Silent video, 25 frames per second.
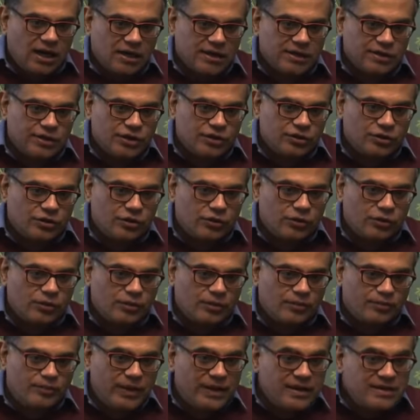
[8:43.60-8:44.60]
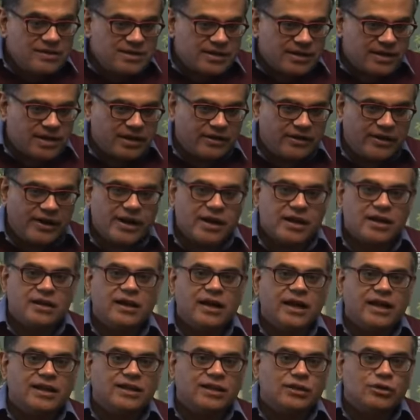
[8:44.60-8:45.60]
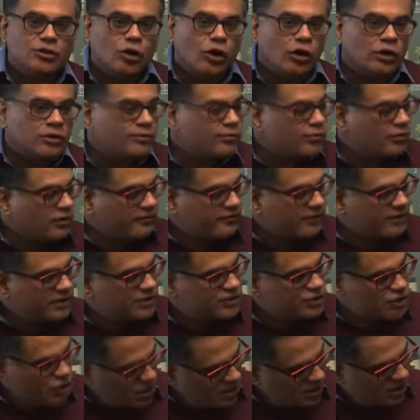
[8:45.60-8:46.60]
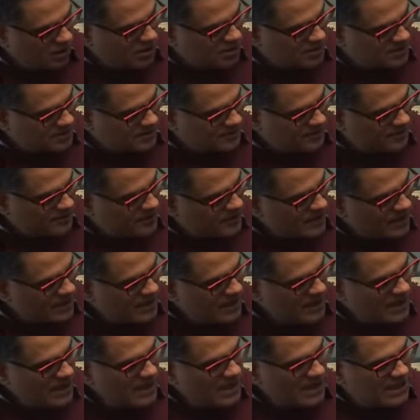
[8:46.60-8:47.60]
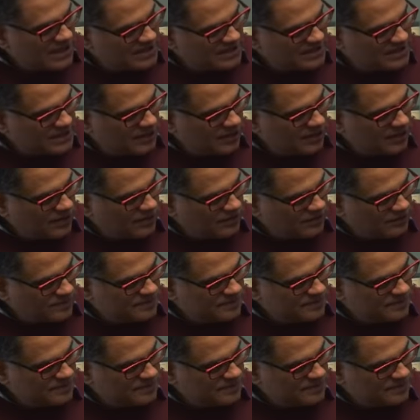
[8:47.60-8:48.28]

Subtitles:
you know, build a career in the non-profit journalism. So,